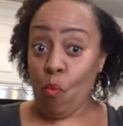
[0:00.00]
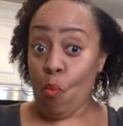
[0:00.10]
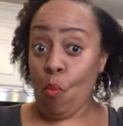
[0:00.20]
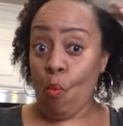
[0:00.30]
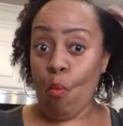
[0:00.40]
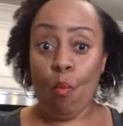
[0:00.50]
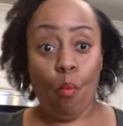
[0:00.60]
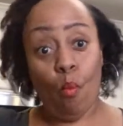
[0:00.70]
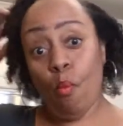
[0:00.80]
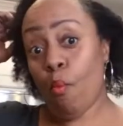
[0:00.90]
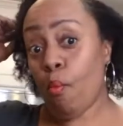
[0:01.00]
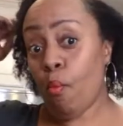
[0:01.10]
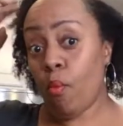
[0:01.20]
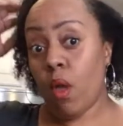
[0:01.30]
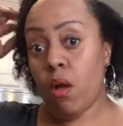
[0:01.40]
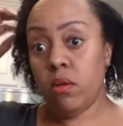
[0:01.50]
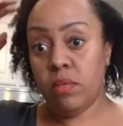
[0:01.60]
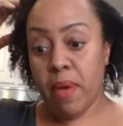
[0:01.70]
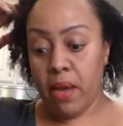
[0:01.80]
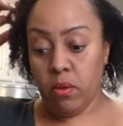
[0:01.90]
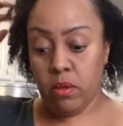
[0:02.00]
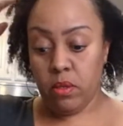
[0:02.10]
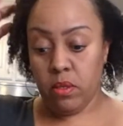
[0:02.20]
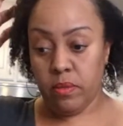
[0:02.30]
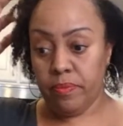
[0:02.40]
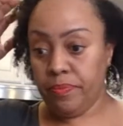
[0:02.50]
Mm-hmm. Oh, it's backwards.